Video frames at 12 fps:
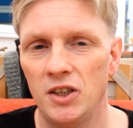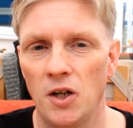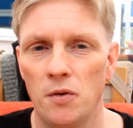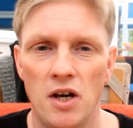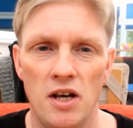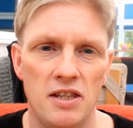You
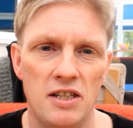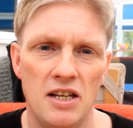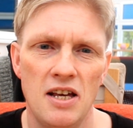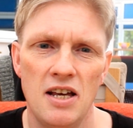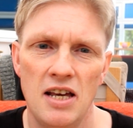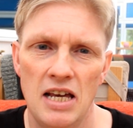know,
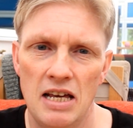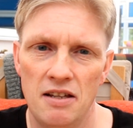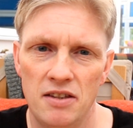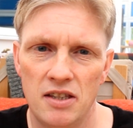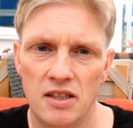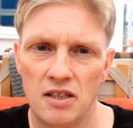
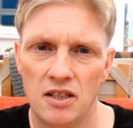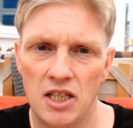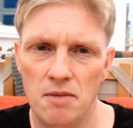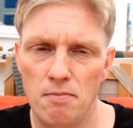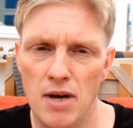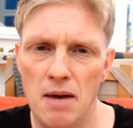
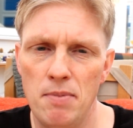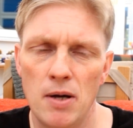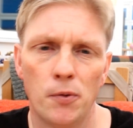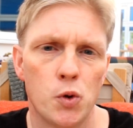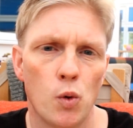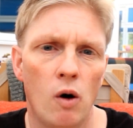they may be
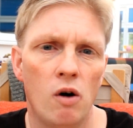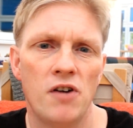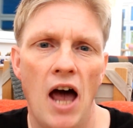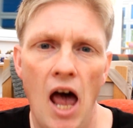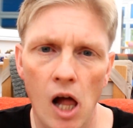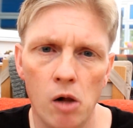able to
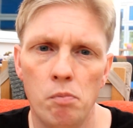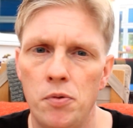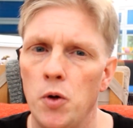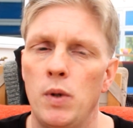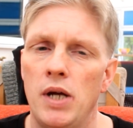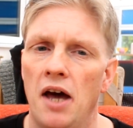offer help
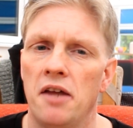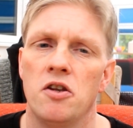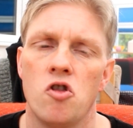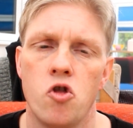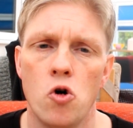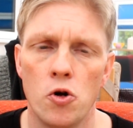that we
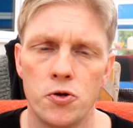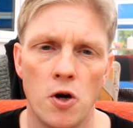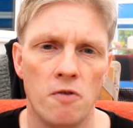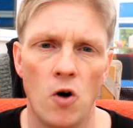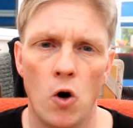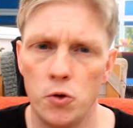hadn't thought of,